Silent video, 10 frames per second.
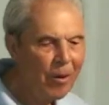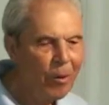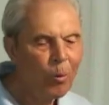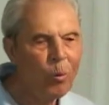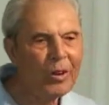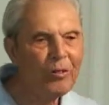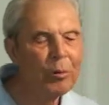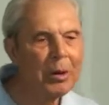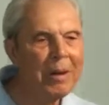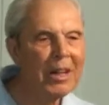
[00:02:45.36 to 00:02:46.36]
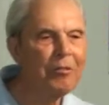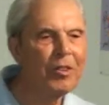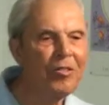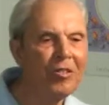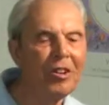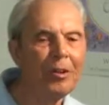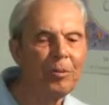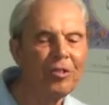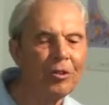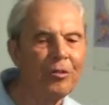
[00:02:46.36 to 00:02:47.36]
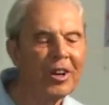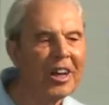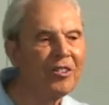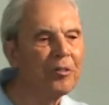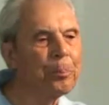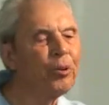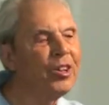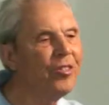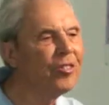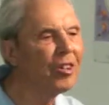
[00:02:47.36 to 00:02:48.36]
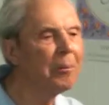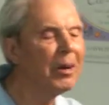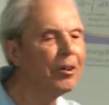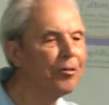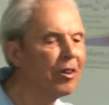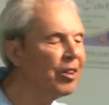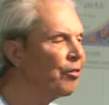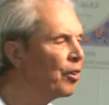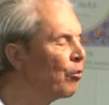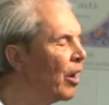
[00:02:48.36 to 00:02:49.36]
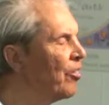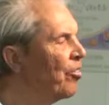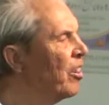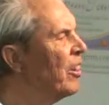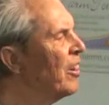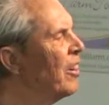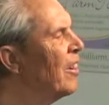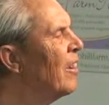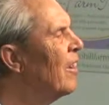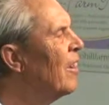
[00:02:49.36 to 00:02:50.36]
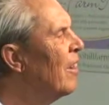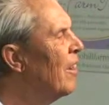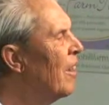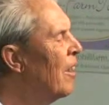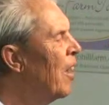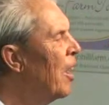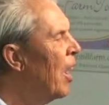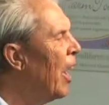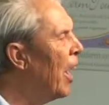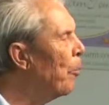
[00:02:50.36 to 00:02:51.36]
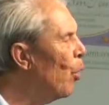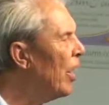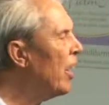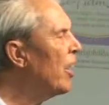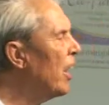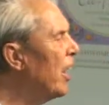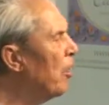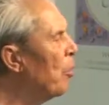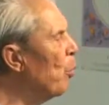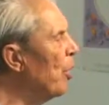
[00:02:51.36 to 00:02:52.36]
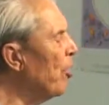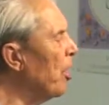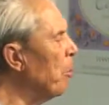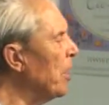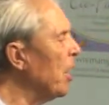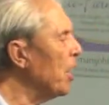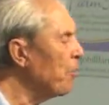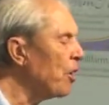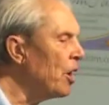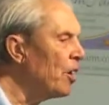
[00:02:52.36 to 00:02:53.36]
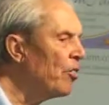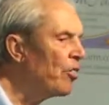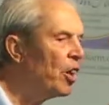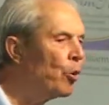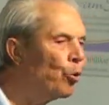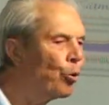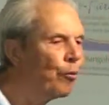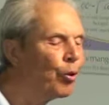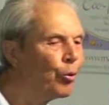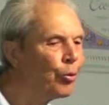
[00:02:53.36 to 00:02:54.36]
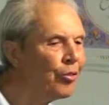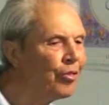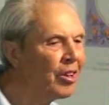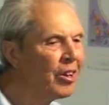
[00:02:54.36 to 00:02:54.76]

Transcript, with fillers: Once when he manifested himself as priest on the Mount of Transfiguration. And here now when he's going to be King of Kings and Lord of Lords.